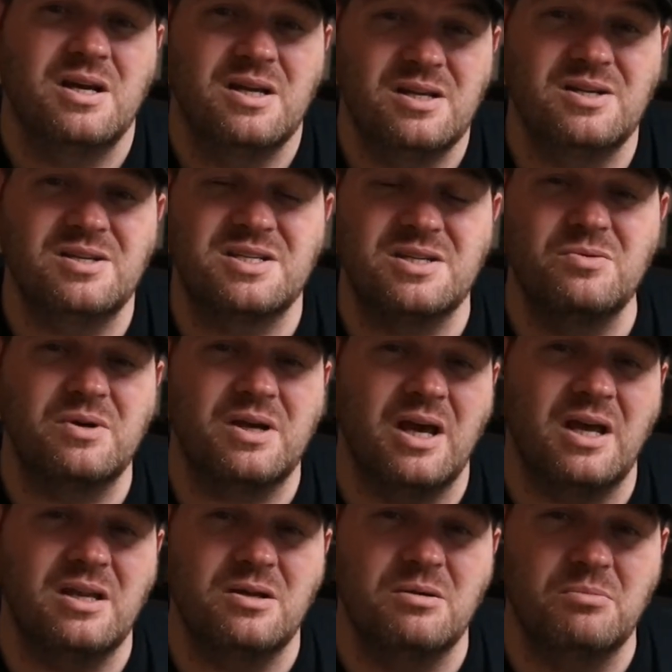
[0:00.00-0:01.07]
you're still
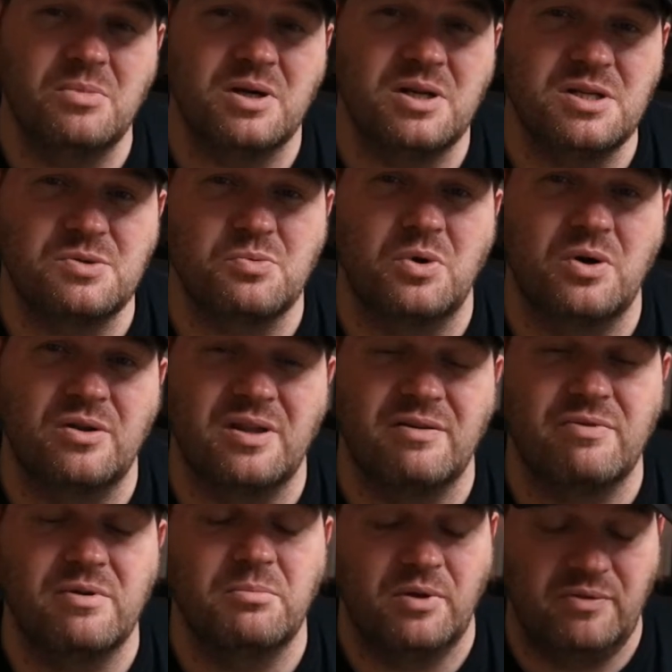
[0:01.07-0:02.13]
getting your money's worth
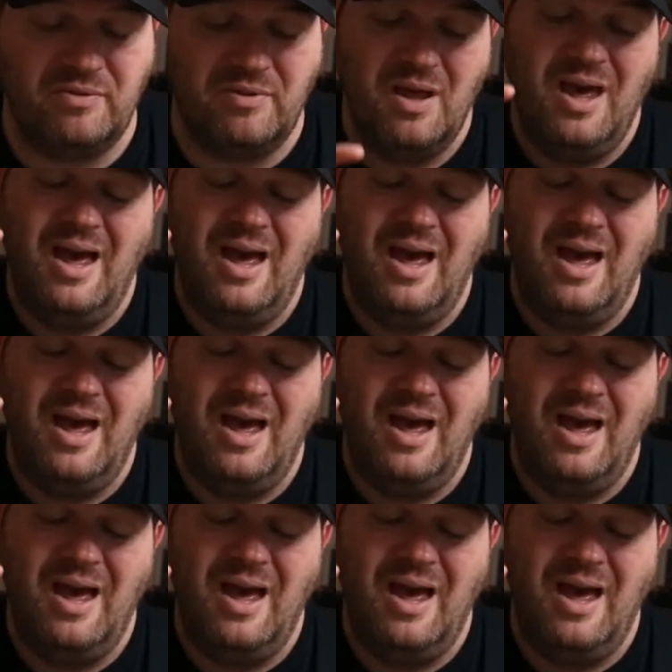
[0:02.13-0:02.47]
every month,